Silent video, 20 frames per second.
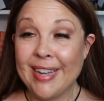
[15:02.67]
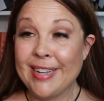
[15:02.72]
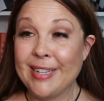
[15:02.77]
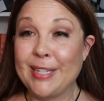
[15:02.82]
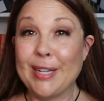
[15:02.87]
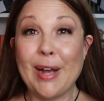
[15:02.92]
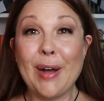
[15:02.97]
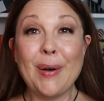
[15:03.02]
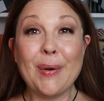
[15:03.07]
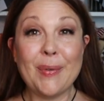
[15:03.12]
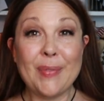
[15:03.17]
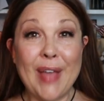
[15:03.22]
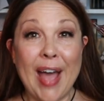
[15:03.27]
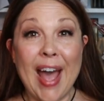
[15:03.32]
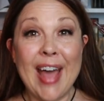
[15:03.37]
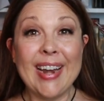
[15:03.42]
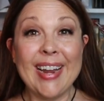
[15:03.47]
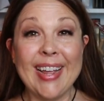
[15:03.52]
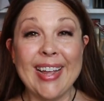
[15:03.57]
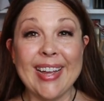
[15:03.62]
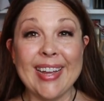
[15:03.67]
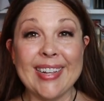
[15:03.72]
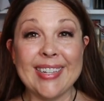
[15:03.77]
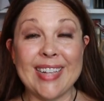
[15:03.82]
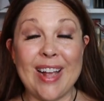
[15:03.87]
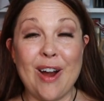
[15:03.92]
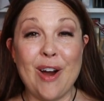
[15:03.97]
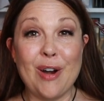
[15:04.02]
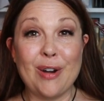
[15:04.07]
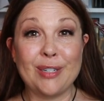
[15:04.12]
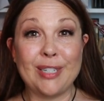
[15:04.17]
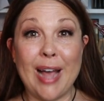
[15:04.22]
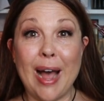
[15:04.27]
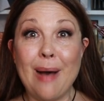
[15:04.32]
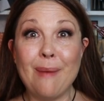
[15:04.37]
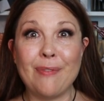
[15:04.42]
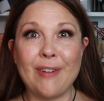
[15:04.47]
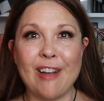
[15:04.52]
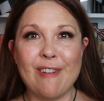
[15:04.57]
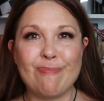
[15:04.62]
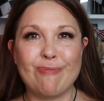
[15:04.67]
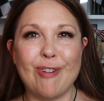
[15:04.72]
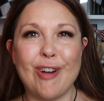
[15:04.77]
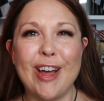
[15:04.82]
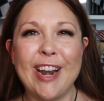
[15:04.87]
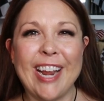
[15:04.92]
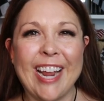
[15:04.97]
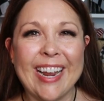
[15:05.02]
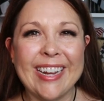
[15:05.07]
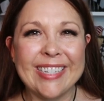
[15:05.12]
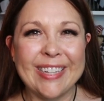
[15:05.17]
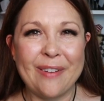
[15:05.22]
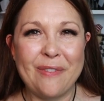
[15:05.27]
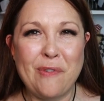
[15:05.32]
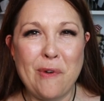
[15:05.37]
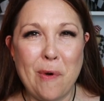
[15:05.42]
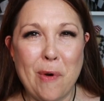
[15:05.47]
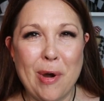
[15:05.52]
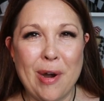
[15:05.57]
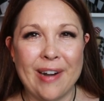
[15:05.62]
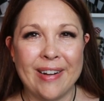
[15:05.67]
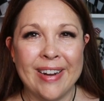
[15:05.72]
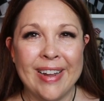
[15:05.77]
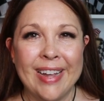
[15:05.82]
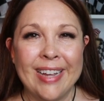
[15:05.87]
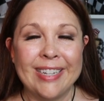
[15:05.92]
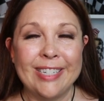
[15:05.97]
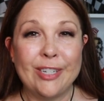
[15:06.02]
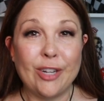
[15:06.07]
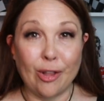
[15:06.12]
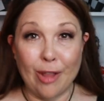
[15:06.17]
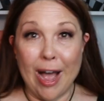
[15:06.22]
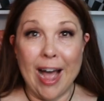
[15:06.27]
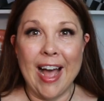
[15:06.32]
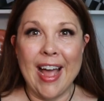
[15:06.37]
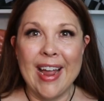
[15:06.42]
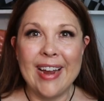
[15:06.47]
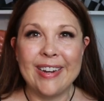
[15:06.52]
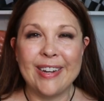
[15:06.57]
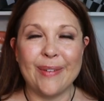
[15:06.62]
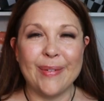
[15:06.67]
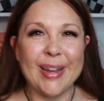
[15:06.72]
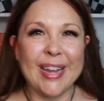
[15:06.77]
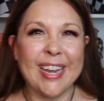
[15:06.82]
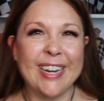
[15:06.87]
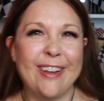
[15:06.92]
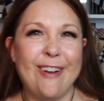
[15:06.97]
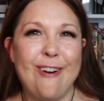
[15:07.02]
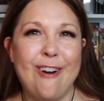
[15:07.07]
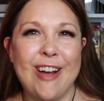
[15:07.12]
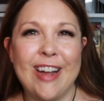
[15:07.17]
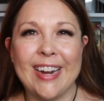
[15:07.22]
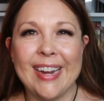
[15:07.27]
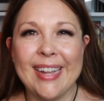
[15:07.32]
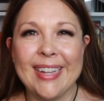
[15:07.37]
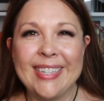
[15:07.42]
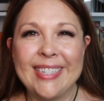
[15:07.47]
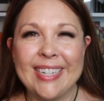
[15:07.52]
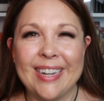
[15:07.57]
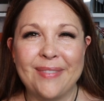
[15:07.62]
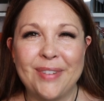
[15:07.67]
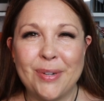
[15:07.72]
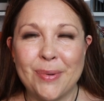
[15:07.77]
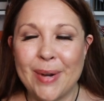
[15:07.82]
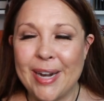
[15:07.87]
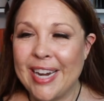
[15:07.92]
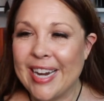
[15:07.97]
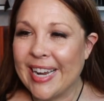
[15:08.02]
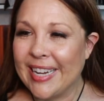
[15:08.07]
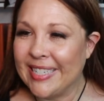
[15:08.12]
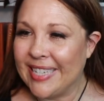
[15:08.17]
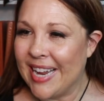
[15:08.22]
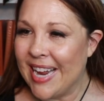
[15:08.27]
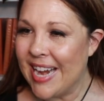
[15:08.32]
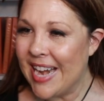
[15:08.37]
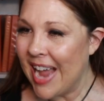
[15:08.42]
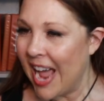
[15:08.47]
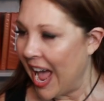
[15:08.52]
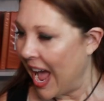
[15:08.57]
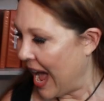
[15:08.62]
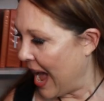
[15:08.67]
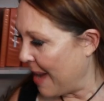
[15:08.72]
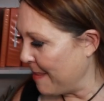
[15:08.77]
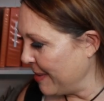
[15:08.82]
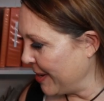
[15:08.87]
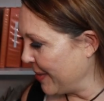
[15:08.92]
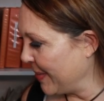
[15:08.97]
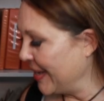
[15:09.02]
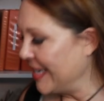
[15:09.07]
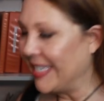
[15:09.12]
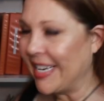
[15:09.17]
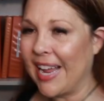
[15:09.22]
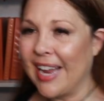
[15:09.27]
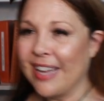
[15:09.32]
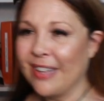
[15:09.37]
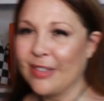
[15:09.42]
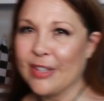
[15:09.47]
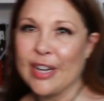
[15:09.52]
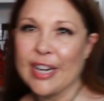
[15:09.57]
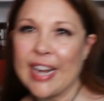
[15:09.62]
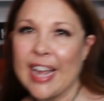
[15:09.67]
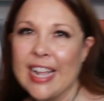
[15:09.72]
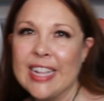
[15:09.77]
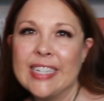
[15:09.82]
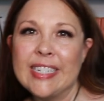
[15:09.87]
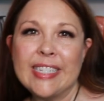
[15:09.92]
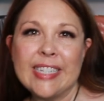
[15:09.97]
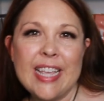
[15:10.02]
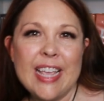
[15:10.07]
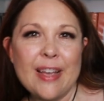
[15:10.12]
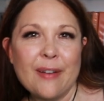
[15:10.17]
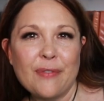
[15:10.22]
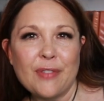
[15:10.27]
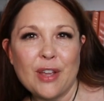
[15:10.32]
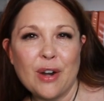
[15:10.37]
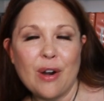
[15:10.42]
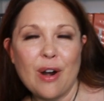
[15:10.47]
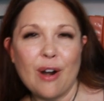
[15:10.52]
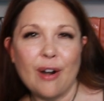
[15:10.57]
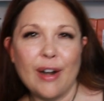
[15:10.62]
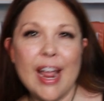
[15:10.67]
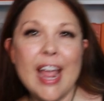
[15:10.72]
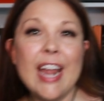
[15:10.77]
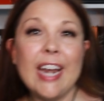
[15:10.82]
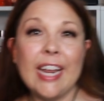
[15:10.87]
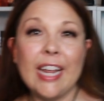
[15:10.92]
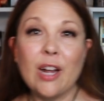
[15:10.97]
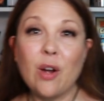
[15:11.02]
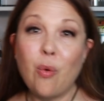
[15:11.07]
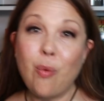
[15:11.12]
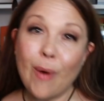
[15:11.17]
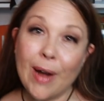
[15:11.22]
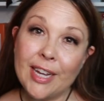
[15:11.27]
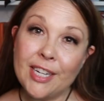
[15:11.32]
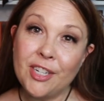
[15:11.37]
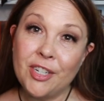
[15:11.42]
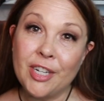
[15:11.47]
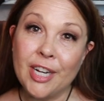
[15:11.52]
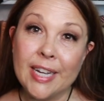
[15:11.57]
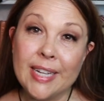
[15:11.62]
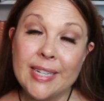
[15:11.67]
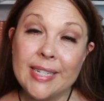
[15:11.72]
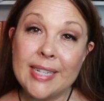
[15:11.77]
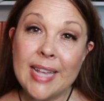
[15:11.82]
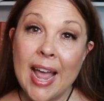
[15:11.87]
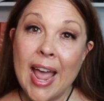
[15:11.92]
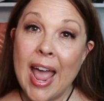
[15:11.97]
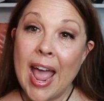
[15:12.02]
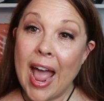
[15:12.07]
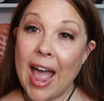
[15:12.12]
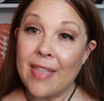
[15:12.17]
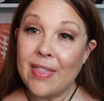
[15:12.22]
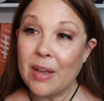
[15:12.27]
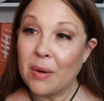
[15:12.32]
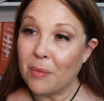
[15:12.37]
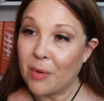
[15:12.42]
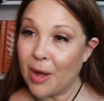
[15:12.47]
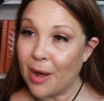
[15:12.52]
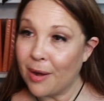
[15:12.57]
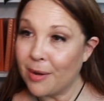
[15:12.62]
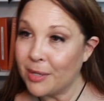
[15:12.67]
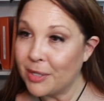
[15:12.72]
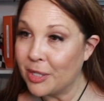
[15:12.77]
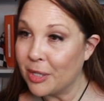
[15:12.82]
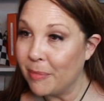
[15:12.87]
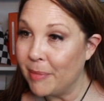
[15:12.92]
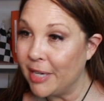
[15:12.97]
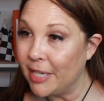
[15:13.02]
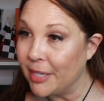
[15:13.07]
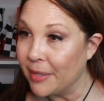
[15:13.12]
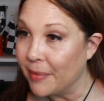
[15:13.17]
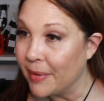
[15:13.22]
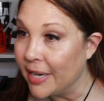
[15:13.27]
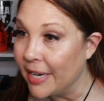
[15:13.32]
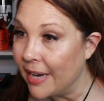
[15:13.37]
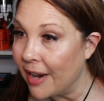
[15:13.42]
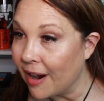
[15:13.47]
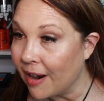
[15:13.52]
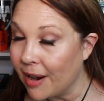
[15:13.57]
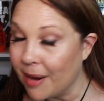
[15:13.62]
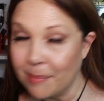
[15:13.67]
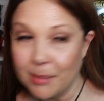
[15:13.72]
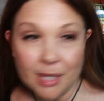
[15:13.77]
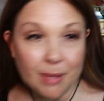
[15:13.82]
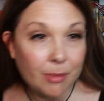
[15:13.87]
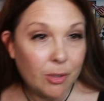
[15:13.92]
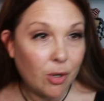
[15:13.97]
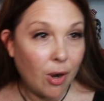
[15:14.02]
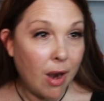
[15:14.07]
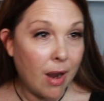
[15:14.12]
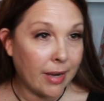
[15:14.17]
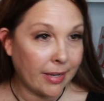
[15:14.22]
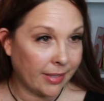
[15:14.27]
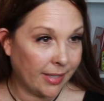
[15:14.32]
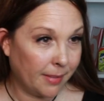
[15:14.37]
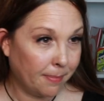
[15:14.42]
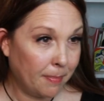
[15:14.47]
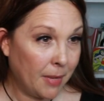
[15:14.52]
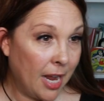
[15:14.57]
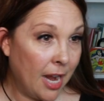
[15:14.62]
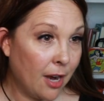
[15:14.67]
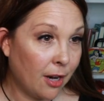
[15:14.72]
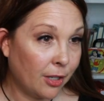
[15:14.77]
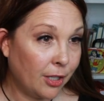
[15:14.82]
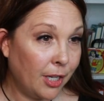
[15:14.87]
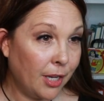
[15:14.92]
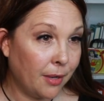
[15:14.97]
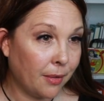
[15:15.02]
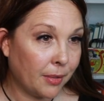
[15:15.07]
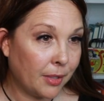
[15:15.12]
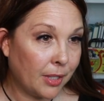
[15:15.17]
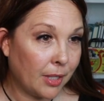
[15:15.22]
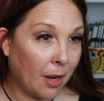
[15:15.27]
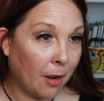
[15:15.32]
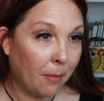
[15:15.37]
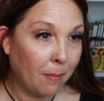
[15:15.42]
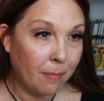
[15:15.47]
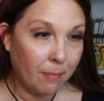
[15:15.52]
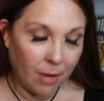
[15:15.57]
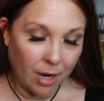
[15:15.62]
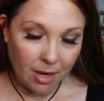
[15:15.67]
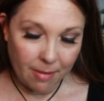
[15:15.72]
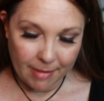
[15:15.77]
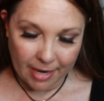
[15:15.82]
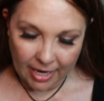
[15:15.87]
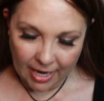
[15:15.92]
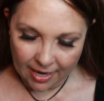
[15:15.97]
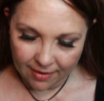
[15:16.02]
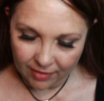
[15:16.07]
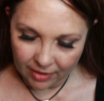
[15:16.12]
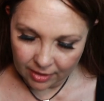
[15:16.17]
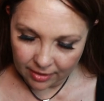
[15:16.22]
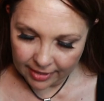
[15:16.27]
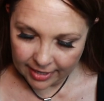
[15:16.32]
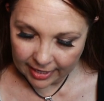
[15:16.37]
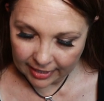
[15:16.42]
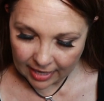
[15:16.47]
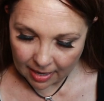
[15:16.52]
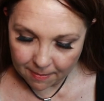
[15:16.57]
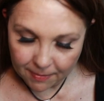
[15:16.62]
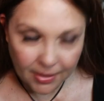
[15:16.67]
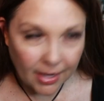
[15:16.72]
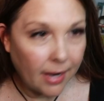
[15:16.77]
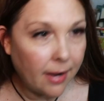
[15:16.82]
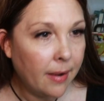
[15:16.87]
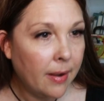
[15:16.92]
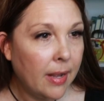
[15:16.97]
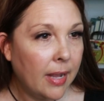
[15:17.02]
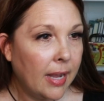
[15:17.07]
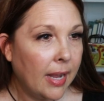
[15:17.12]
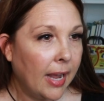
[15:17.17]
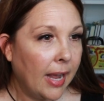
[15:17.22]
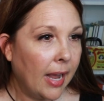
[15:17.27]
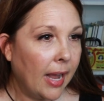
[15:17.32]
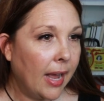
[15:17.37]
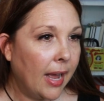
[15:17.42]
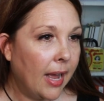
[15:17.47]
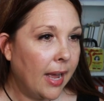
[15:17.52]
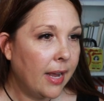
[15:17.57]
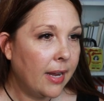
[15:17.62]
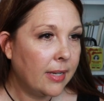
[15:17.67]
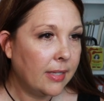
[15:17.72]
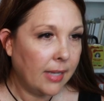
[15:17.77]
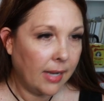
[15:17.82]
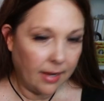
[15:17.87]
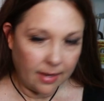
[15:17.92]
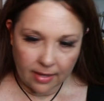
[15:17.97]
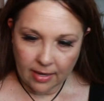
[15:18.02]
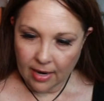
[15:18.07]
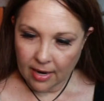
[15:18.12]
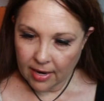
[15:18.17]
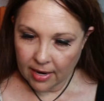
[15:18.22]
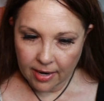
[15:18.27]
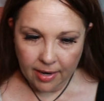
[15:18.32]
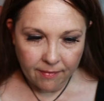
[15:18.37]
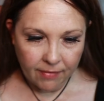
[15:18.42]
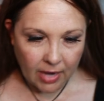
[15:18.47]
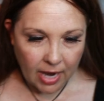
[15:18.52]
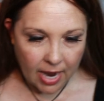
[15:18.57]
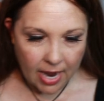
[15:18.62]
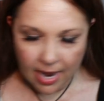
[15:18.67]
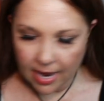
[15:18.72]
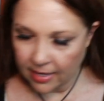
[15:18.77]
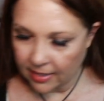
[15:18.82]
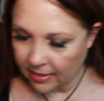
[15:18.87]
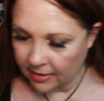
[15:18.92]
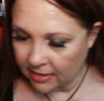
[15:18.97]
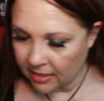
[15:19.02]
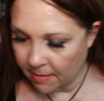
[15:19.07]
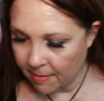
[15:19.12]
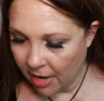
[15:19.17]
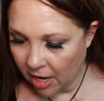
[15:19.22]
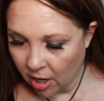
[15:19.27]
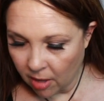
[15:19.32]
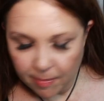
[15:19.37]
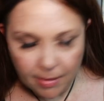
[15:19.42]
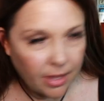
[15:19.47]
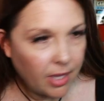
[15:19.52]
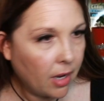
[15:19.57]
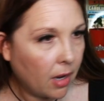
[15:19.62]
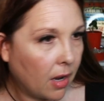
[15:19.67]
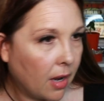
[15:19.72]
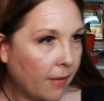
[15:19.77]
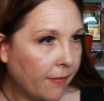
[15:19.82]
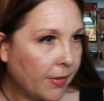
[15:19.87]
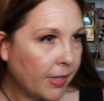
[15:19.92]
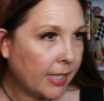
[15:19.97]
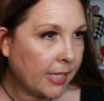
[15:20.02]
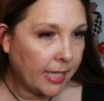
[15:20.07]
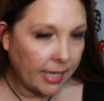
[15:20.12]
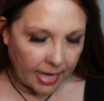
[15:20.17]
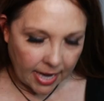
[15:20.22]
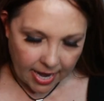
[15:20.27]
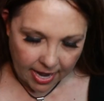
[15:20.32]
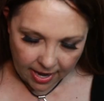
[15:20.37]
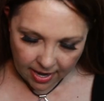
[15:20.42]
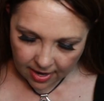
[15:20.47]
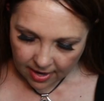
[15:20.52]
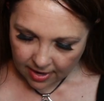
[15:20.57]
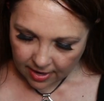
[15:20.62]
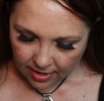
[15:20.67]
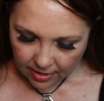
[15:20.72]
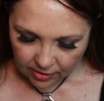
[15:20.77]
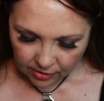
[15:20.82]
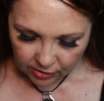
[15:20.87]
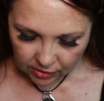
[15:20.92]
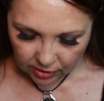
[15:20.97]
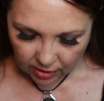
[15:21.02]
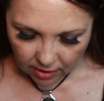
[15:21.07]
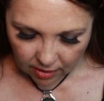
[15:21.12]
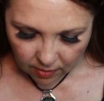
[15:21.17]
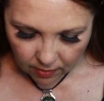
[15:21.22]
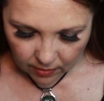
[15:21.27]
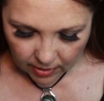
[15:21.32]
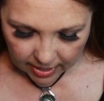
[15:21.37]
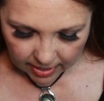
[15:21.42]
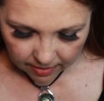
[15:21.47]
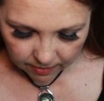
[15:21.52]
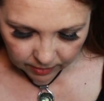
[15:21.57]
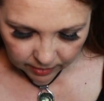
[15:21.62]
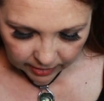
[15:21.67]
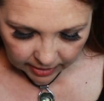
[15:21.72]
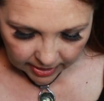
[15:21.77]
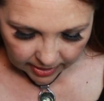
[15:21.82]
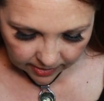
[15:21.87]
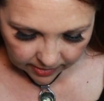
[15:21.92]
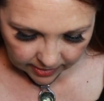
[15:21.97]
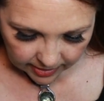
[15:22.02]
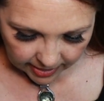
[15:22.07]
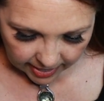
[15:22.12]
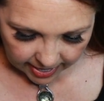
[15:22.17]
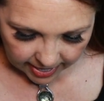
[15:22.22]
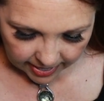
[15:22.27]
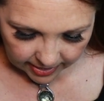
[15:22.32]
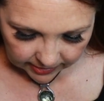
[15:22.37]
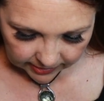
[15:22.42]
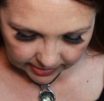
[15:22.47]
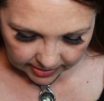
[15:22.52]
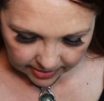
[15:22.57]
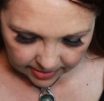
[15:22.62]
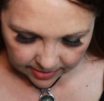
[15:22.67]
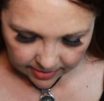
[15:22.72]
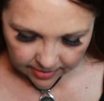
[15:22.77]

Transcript: So that is our top five products for July going into August of 2019. I'm gonna go ahead and take a look and see if there are any questions, and then we'll also be doing some drawings here too. So pardon me, kind of a little hiccup there. And I've got some help in the office today, so I will get that.